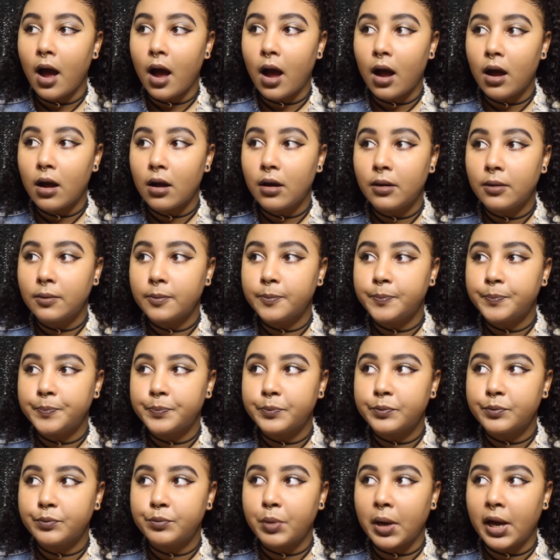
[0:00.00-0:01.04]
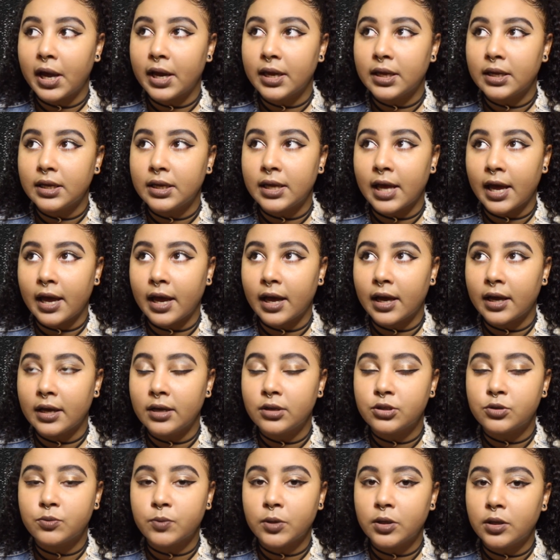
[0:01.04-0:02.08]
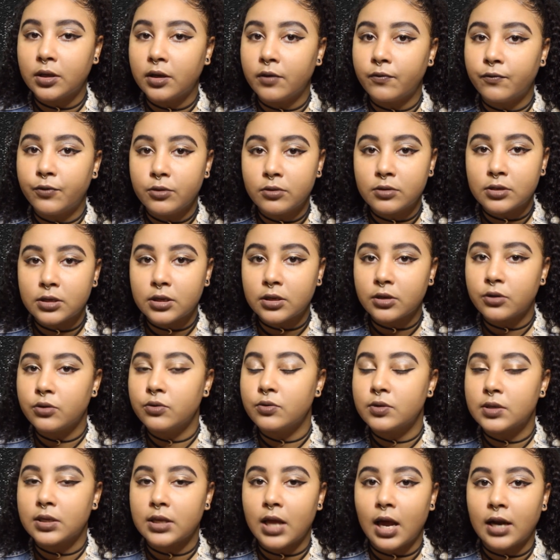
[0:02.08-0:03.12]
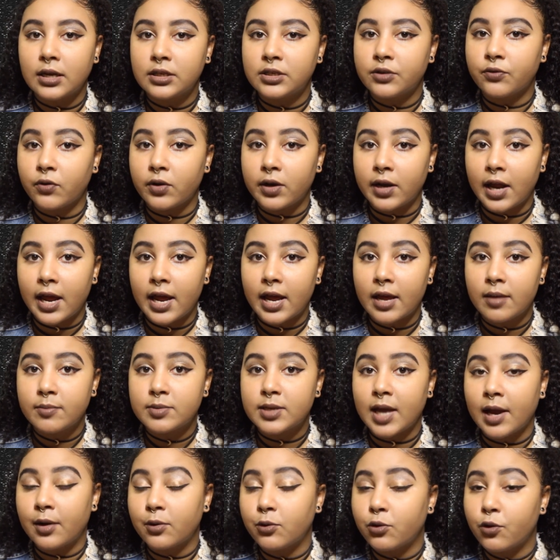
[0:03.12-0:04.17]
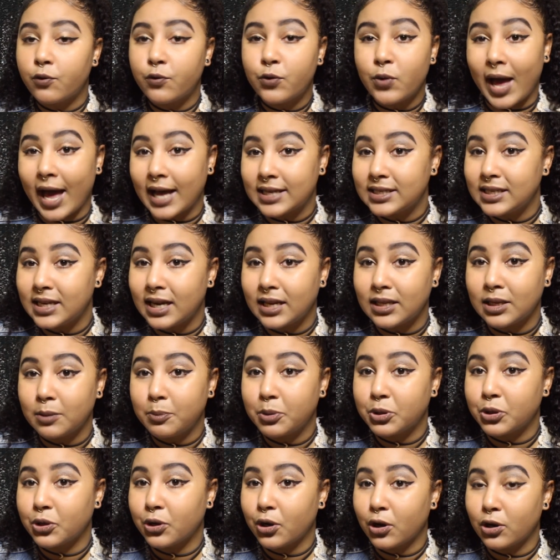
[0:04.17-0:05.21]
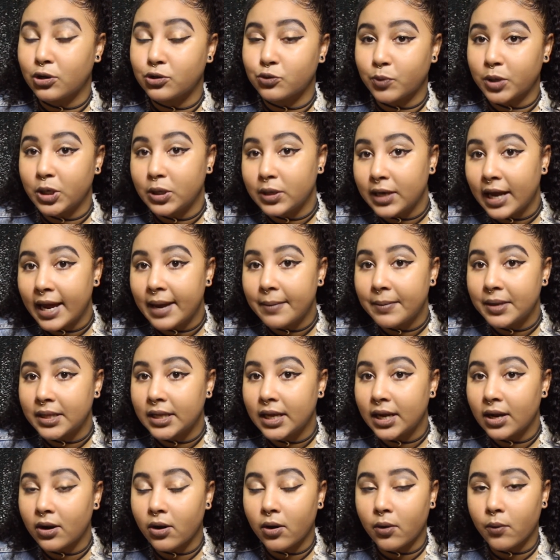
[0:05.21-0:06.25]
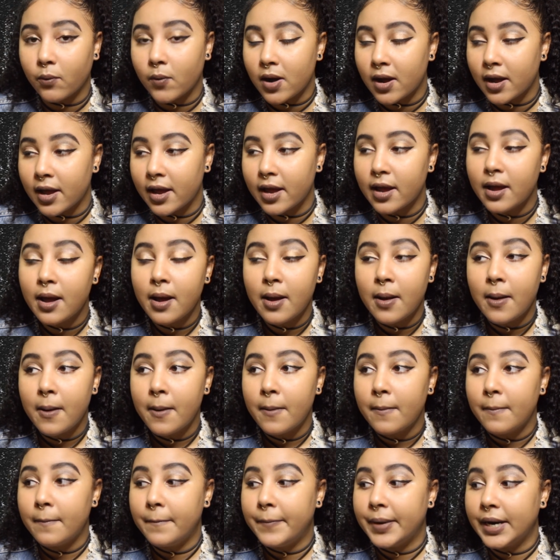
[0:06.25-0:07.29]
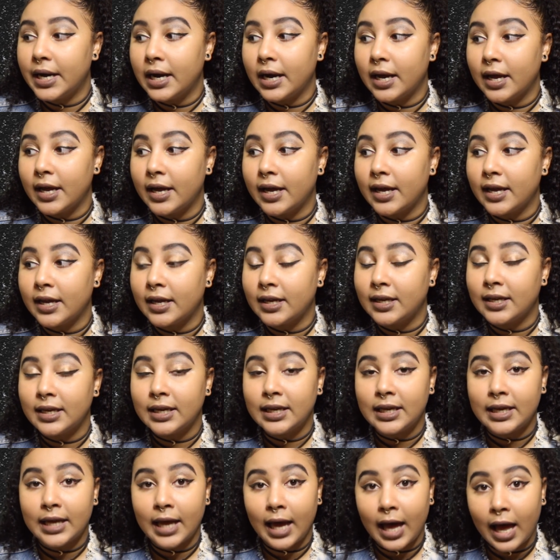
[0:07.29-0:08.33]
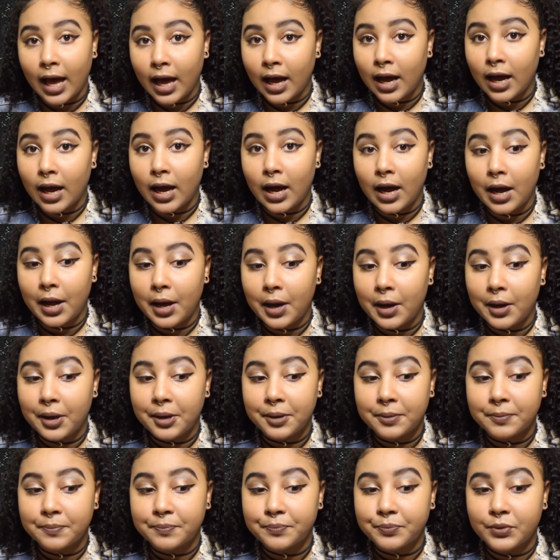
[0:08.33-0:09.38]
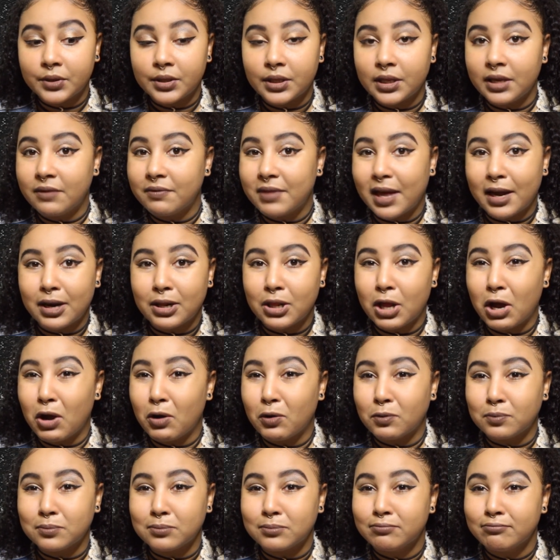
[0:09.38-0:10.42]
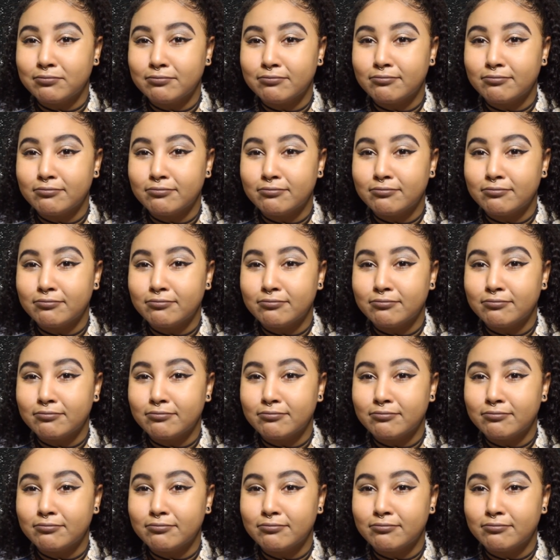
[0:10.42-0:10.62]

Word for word: um but yeah it's really confusing you use a lot of different names I don't know if you accidentally put the girl's real name in there or what but yeah um leave that alone